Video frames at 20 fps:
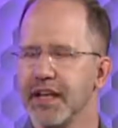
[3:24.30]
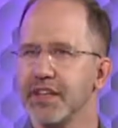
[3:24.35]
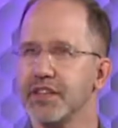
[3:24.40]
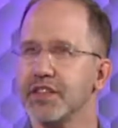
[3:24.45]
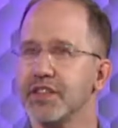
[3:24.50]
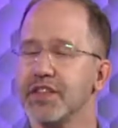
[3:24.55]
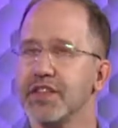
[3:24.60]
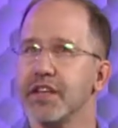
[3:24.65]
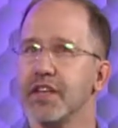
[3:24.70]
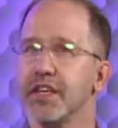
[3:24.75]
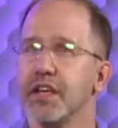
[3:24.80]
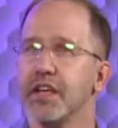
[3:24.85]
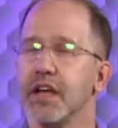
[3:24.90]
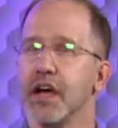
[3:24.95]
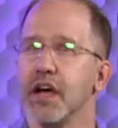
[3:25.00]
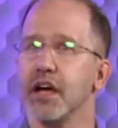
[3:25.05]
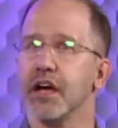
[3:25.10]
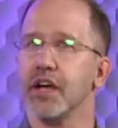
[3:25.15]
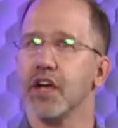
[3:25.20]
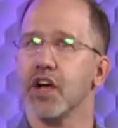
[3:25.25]
It's the
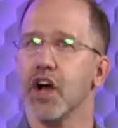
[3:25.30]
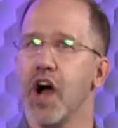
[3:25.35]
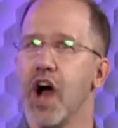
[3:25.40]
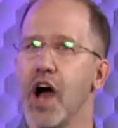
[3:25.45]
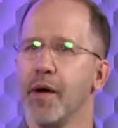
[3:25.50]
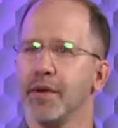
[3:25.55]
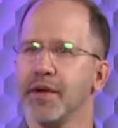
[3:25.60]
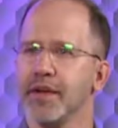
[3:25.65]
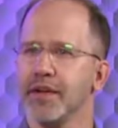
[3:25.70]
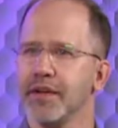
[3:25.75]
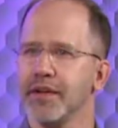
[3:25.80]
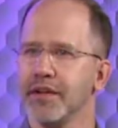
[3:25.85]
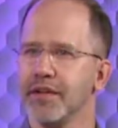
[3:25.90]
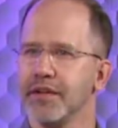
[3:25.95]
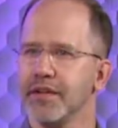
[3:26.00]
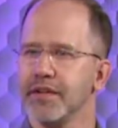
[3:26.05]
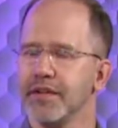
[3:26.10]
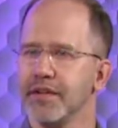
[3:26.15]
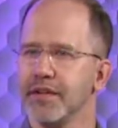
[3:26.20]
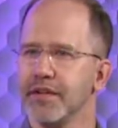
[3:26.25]
uh, common
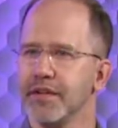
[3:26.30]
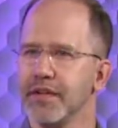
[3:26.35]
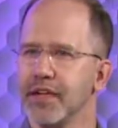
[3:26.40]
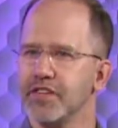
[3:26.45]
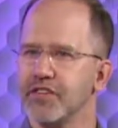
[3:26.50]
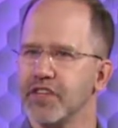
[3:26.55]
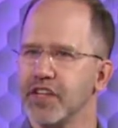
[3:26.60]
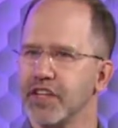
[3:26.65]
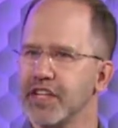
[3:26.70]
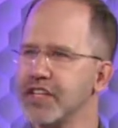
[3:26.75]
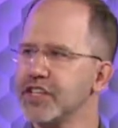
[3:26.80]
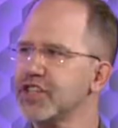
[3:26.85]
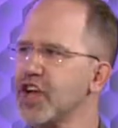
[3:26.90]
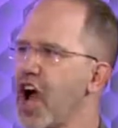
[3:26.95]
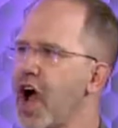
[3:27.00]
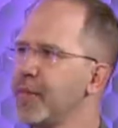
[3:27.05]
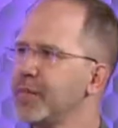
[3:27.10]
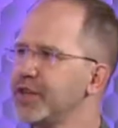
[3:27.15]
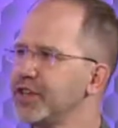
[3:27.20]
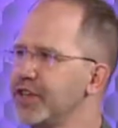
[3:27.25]
it's the least
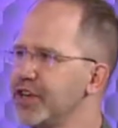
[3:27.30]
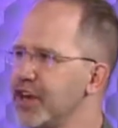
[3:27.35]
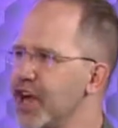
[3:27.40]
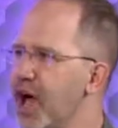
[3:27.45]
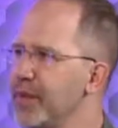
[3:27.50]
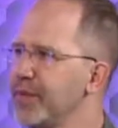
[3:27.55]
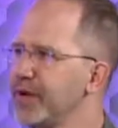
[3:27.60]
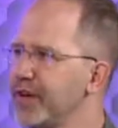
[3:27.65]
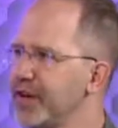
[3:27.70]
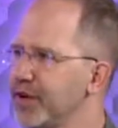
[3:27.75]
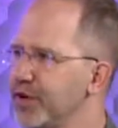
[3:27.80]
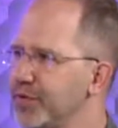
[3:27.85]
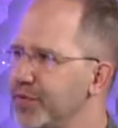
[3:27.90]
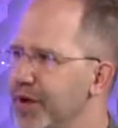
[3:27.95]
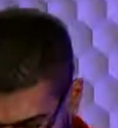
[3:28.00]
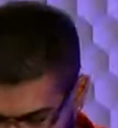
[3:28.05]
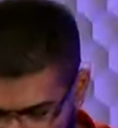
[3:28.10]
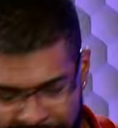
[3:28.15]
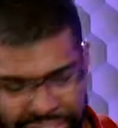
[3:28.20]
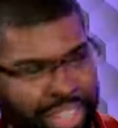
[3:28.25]
common denominator
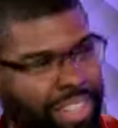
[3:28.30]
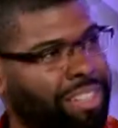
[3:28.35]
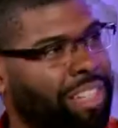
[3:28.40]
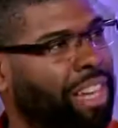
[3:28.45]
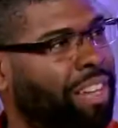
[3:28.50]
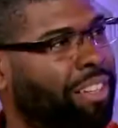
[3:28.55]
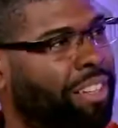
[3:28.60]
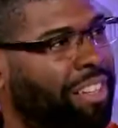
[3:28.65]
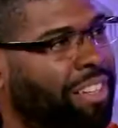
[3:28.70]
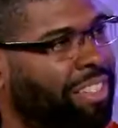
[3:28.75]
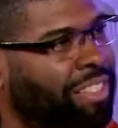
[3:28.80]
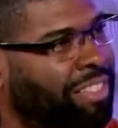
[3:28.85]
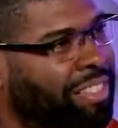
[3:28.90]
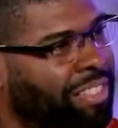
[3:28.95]
pet. Exactly.